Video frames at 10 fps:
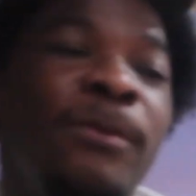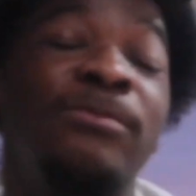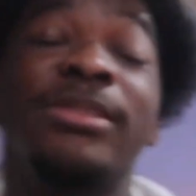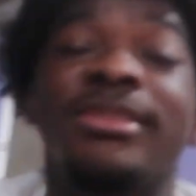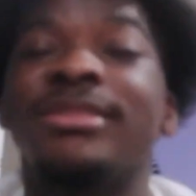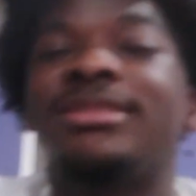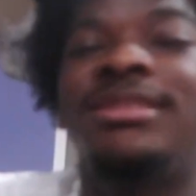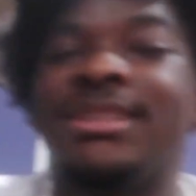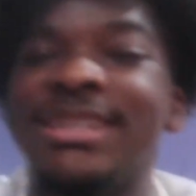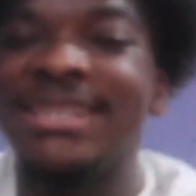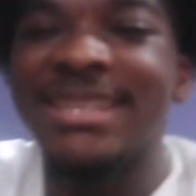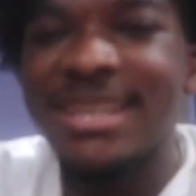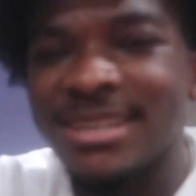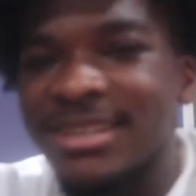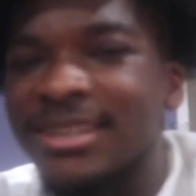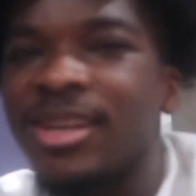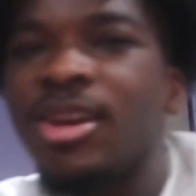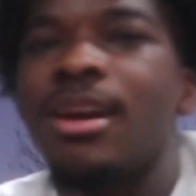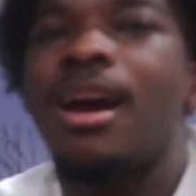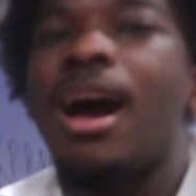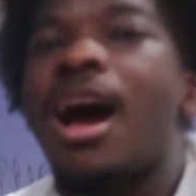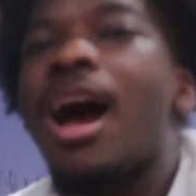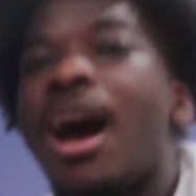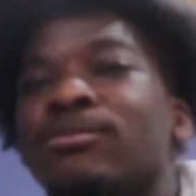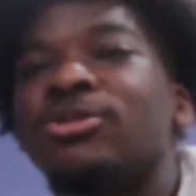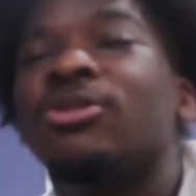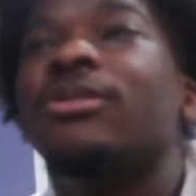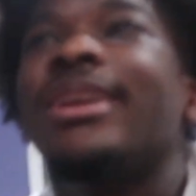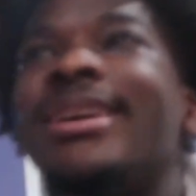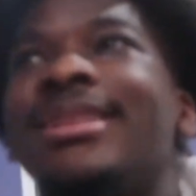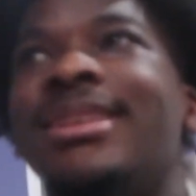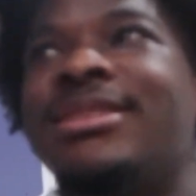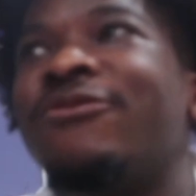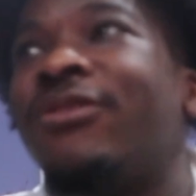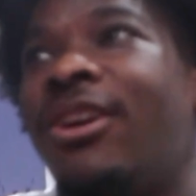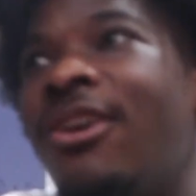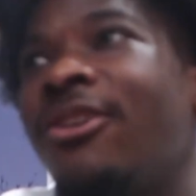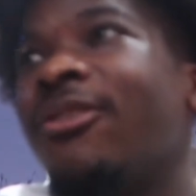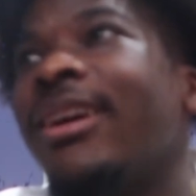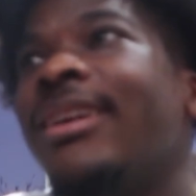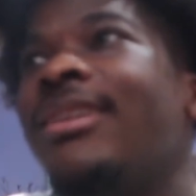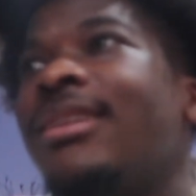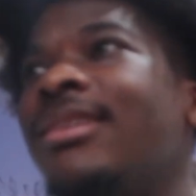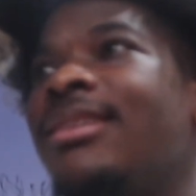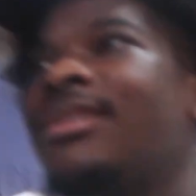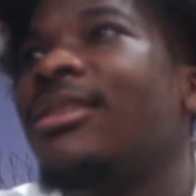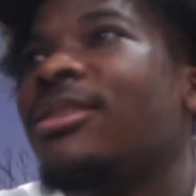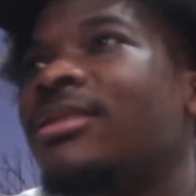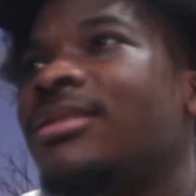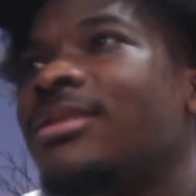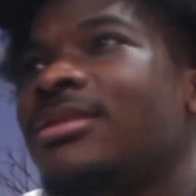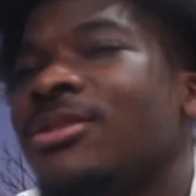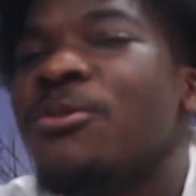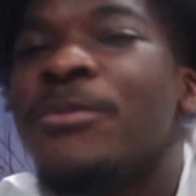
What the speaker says: But yeah, I'm gonna end this vlog right here. So